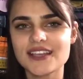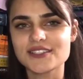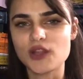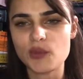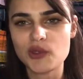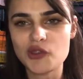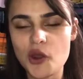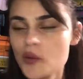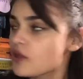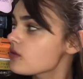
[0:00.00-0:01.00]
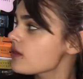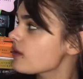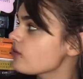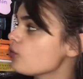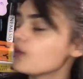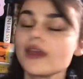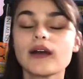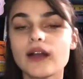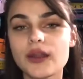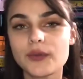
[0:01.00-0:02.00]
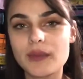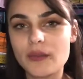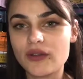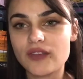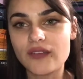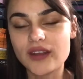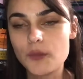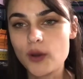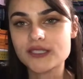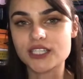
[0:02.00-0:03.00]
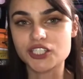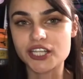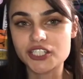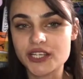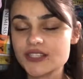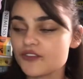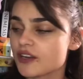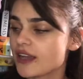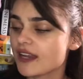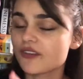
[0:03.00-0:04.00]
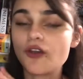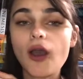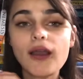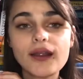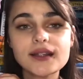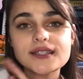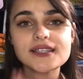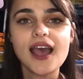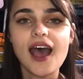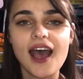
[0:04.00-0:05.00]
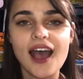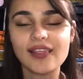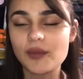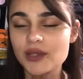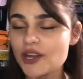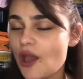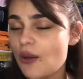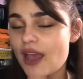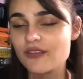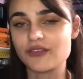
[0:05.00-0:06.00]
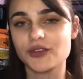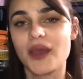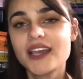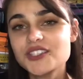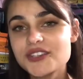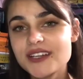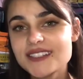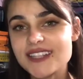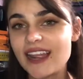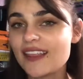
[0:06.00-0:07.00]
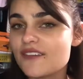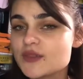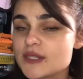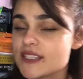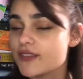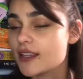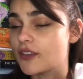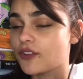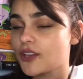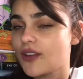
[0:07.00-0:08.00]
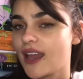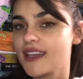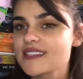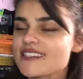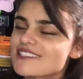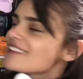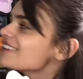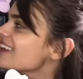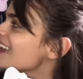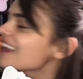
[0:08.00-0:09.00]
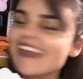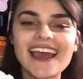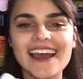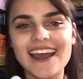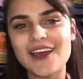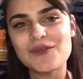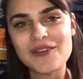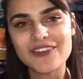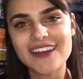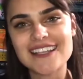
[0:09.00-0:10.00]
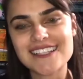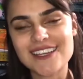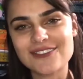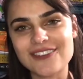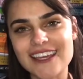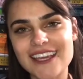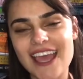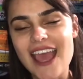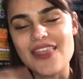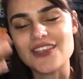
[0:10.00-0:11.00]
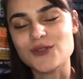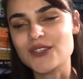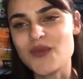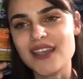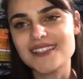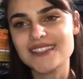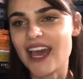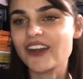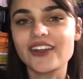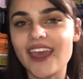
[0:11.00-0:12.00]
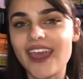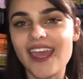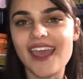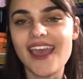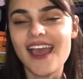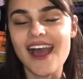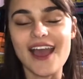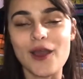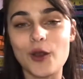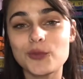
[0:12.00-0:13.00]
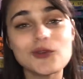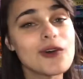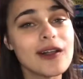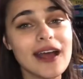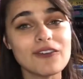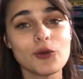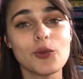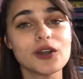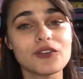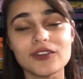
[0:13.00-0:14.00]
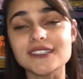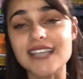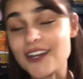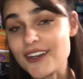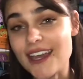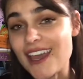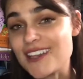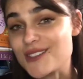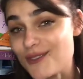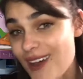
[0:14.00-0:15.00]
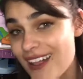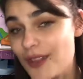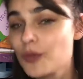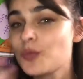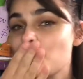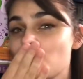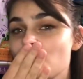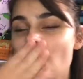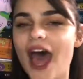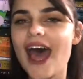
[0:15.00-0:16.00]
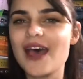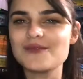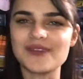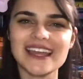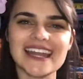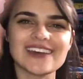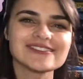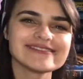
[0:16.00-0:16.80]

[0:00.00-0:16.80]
So let me know what you think of the wheel, and remember, if you have any more suggestions for kind of cards, let me know. I have a few extras that I left specifically for you guys. So yeah, I hope everyone has a good week. This was my Saturday. I hope you all have a wonderful Saturday as well. Mwah. Bye now.